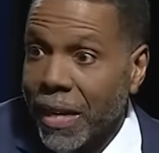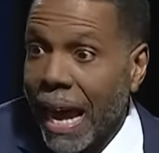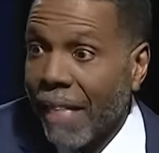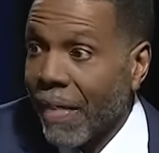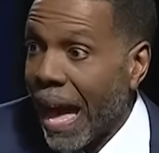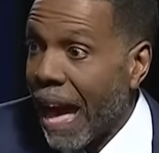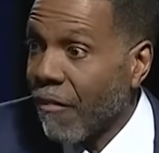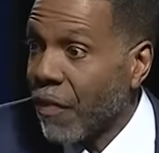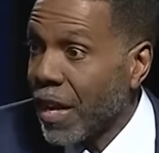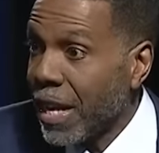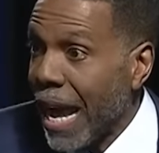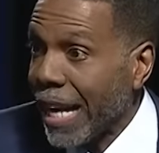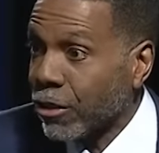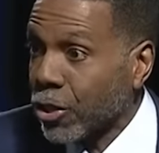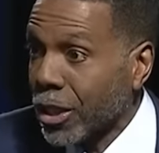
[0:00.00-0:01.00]
not they have the
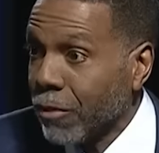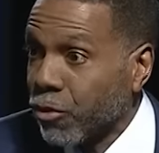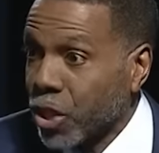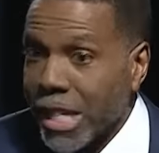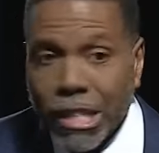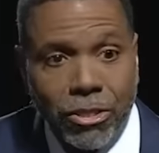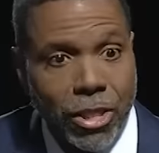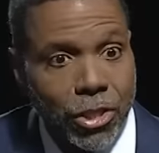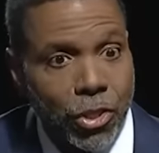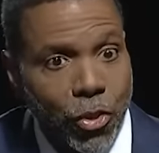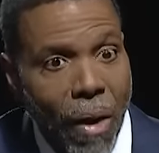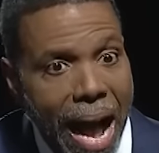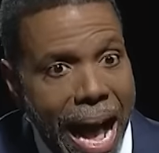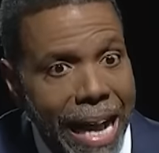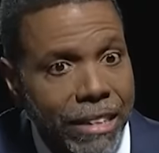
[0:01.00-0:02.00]
nature of Jesus
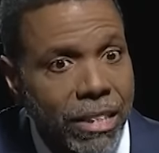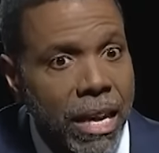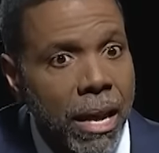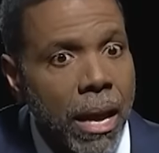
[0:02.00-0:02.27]
Christ.